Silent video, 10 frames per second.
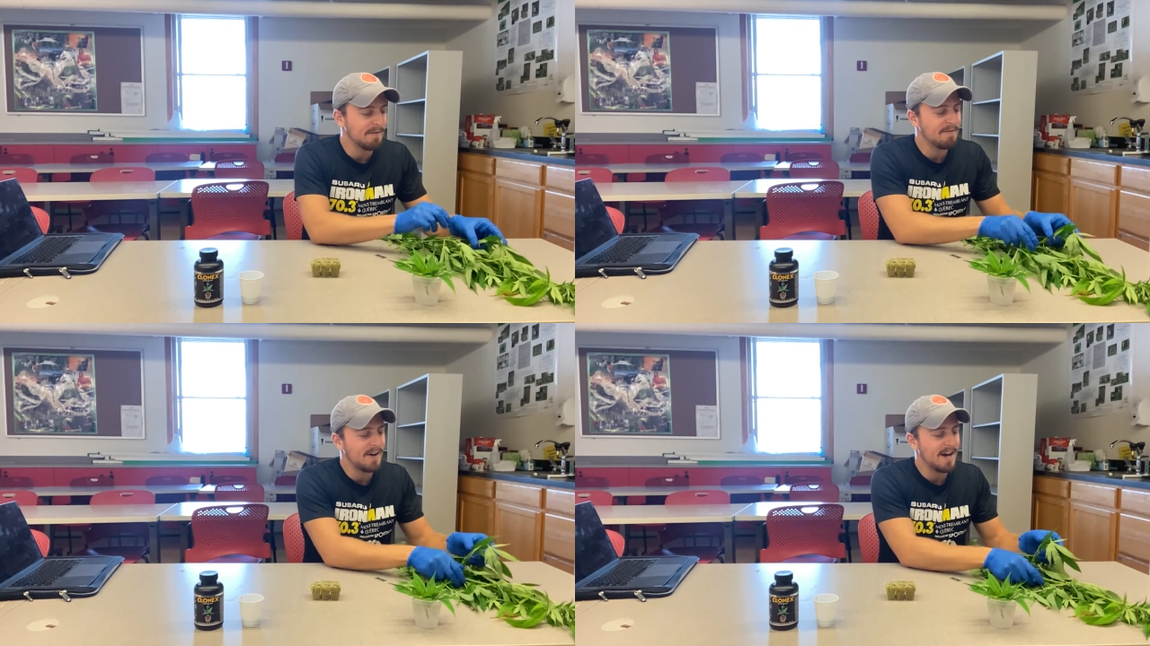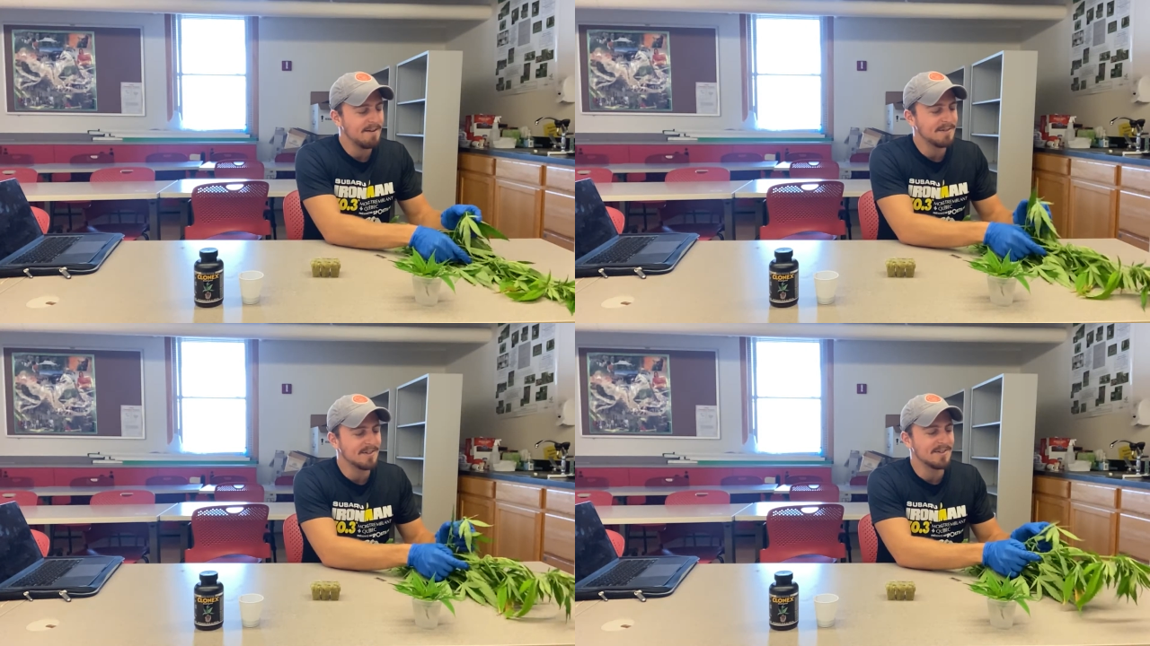a
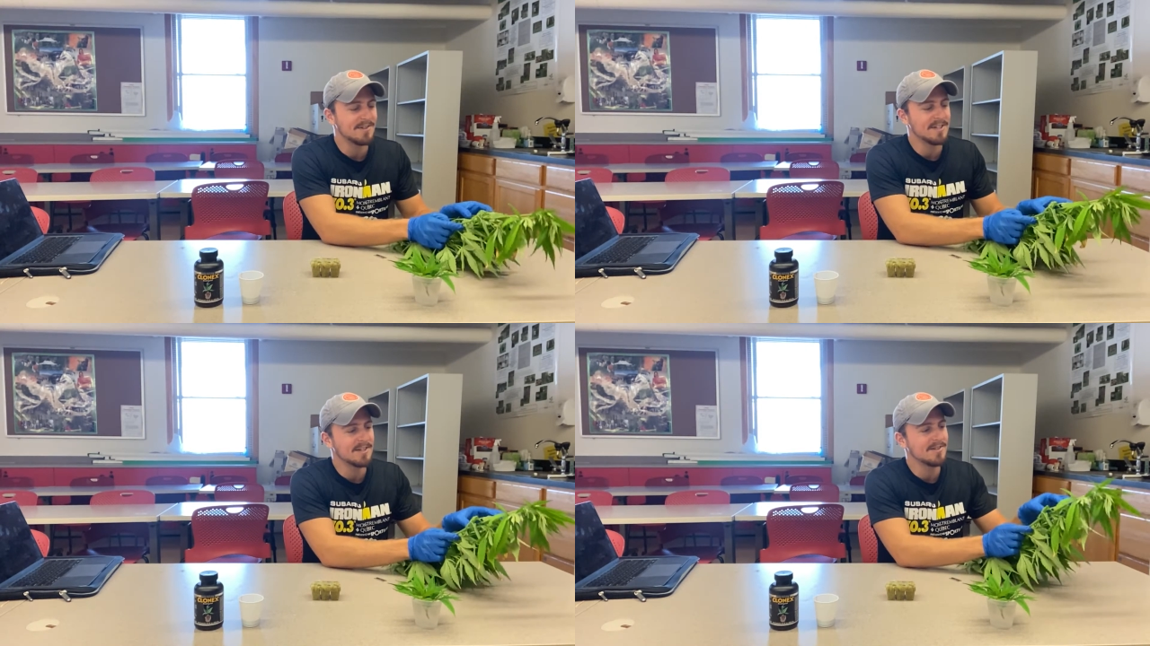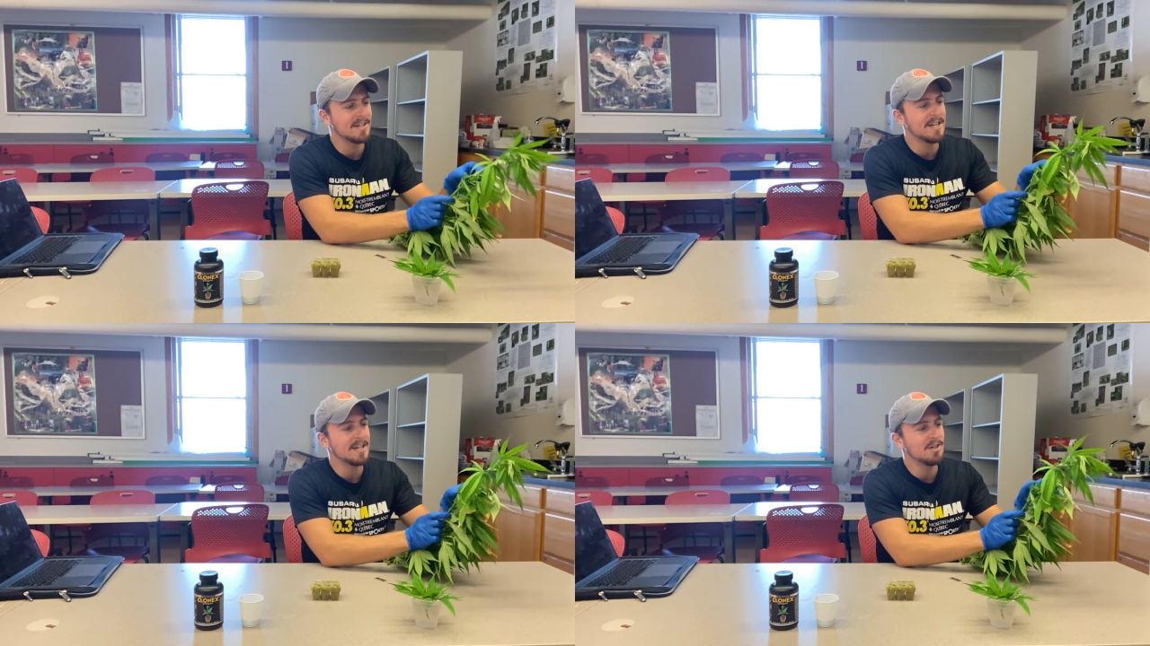5 to 6
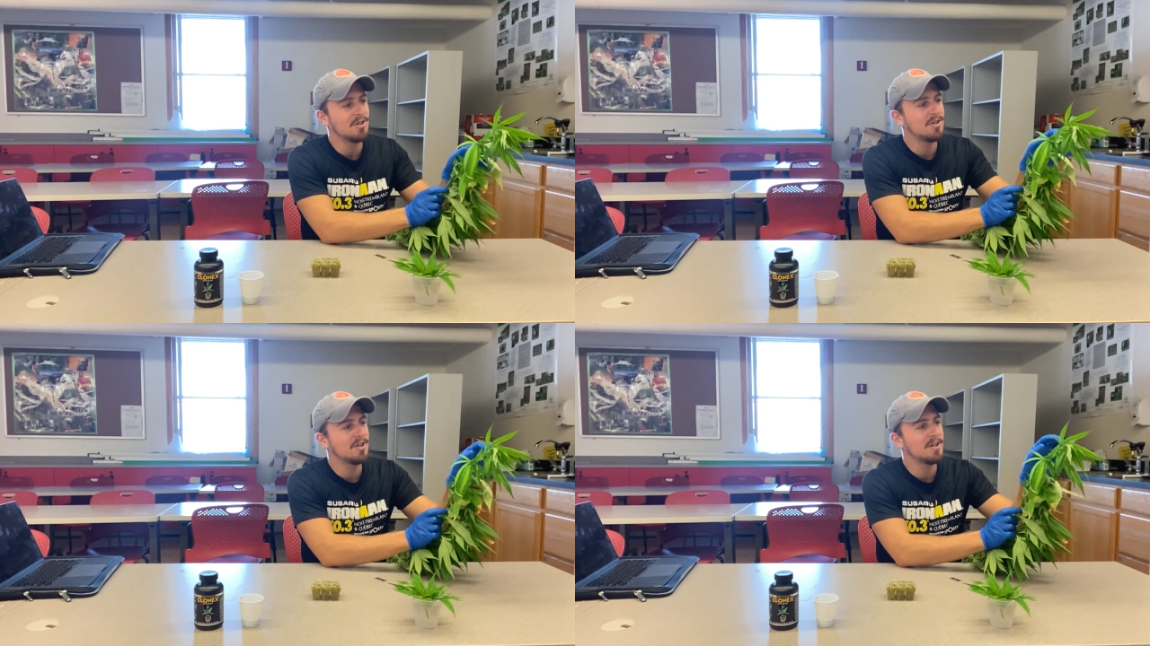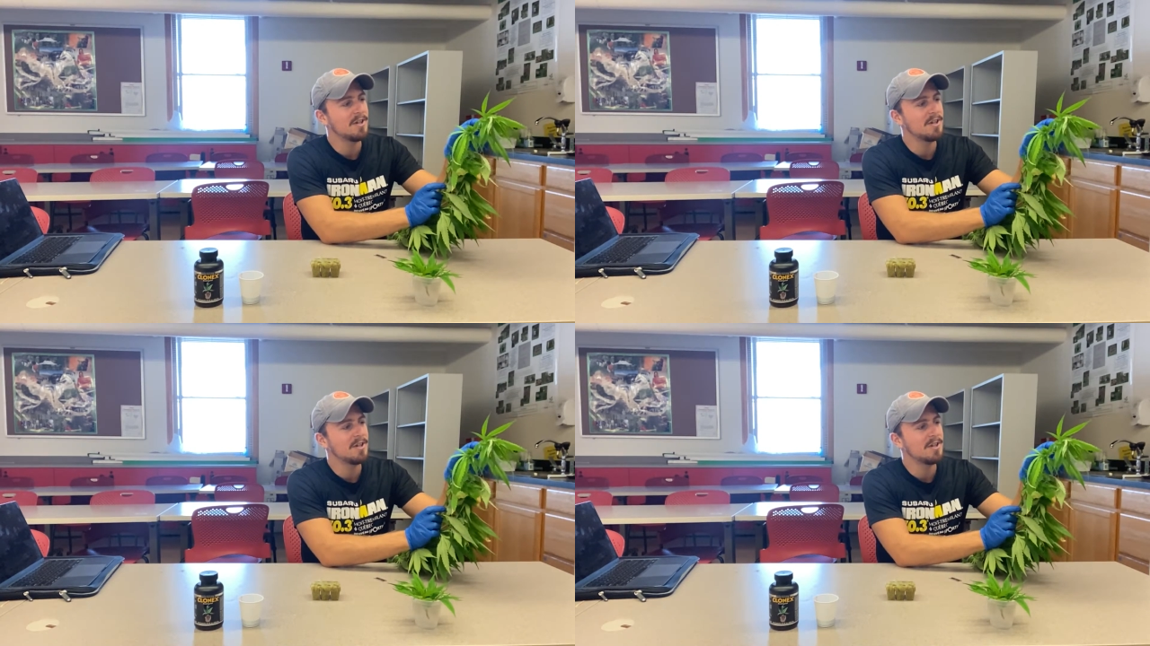inch